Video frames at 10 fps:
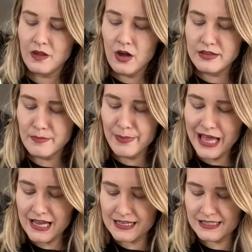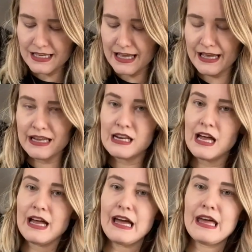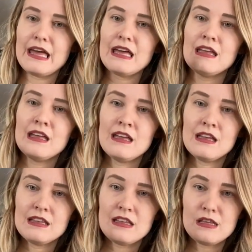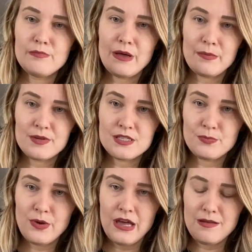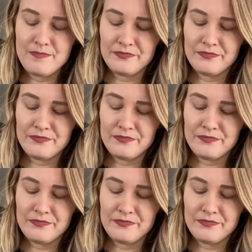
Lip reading: On the back side, I keep pepper spray.